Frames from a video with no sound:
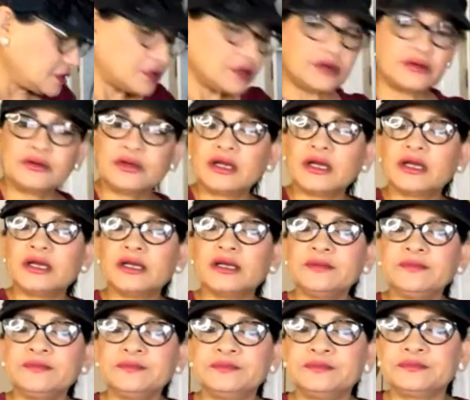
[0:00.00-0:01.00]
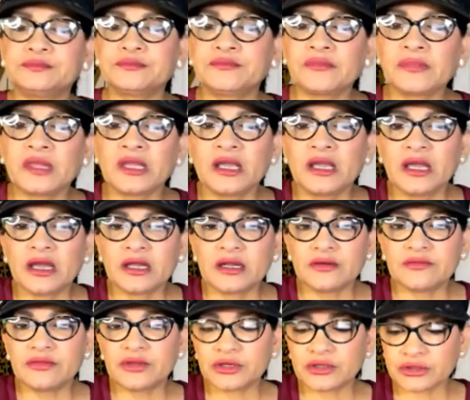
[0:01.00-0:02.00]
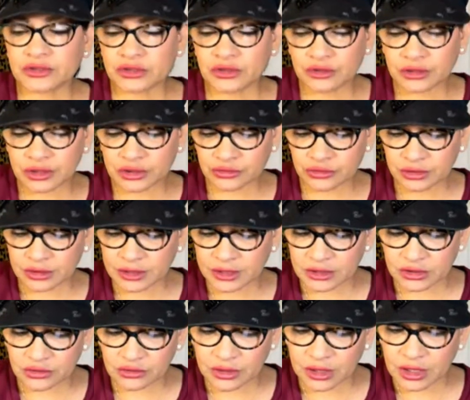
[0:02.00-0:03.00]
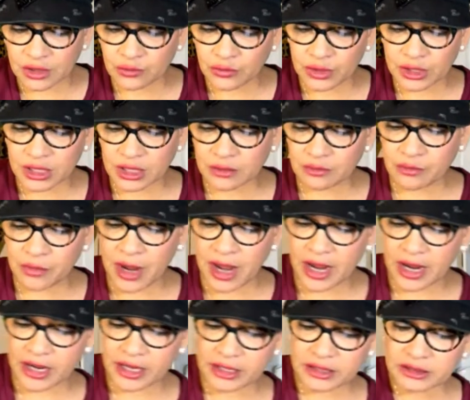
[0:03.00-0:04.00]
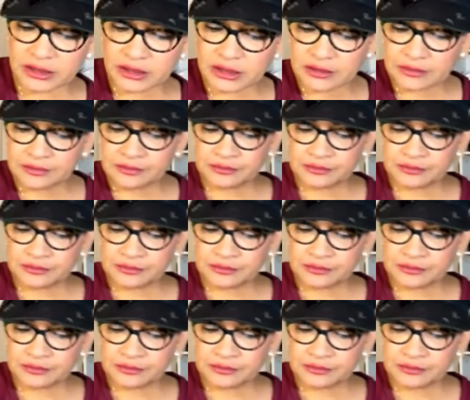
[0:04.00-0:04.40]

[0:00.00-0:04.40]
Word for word: Okay. And if there's no interest, that's okay. We can pass.